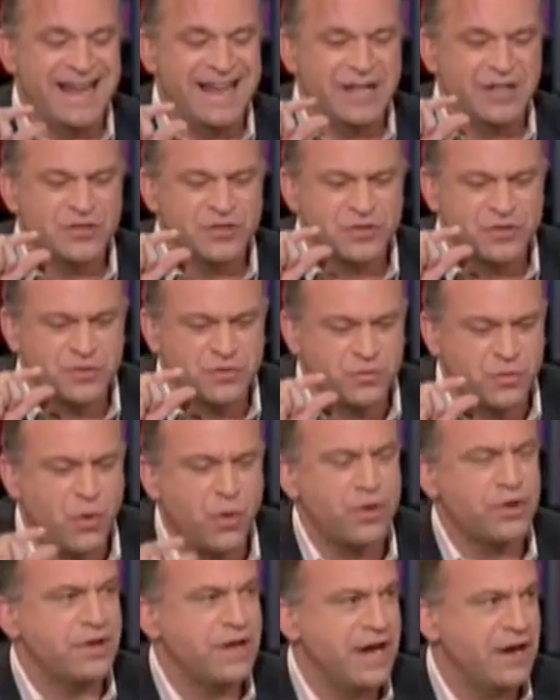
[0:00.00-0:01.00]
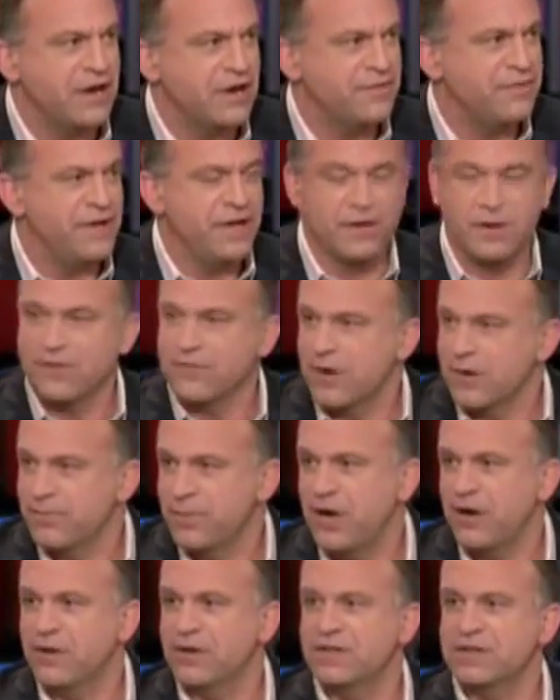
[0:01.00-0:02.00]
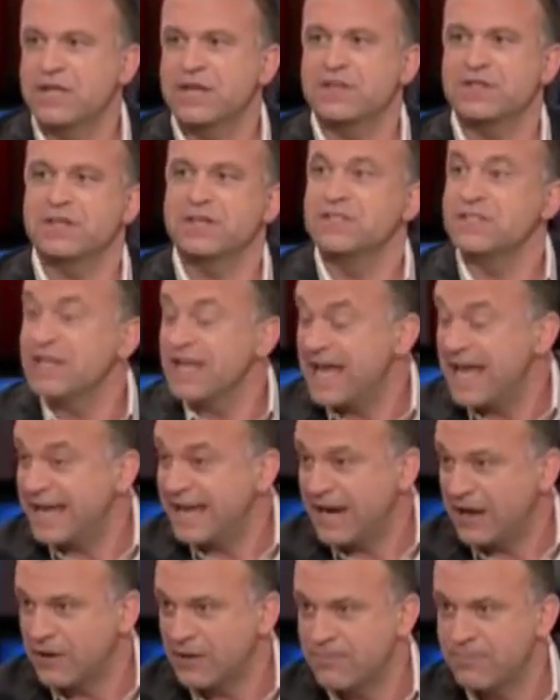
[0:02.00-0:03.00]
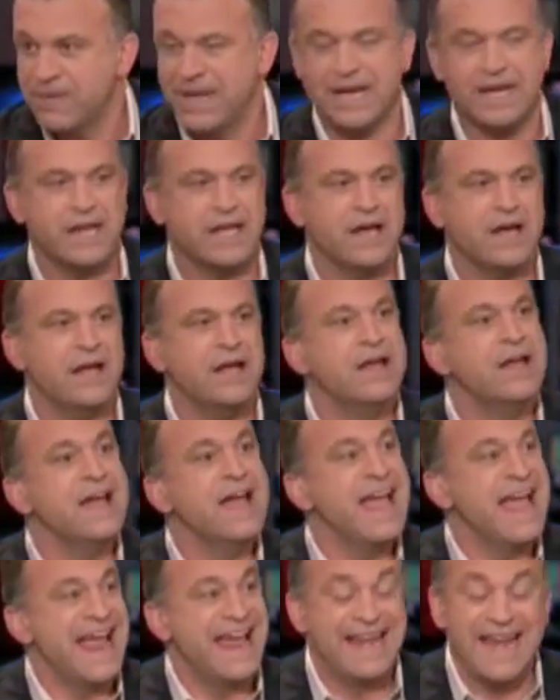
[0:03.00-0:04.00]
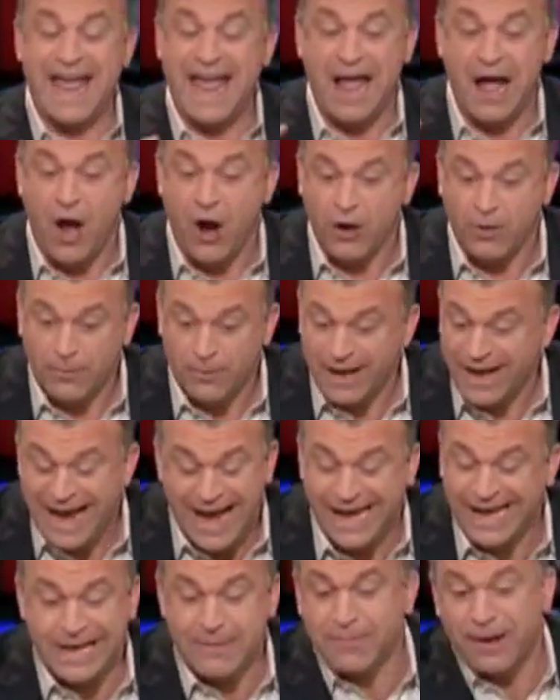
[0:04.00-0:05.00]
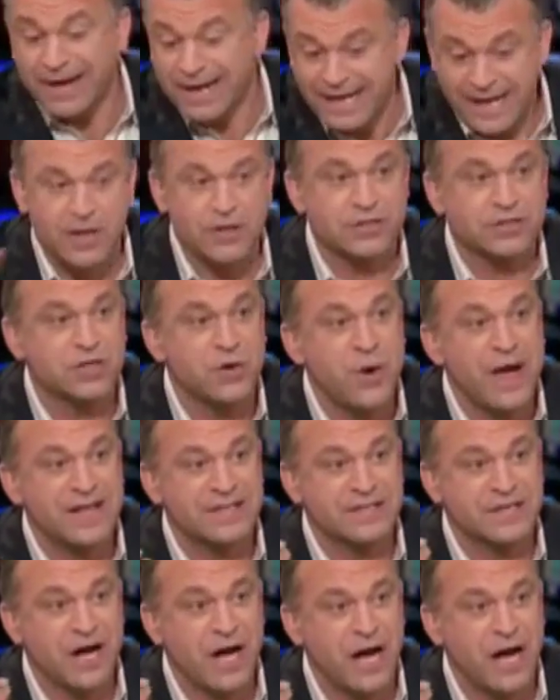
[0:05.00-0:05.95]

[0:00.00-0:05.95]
extraordinary failure of our politicians and our media and anybody else who has an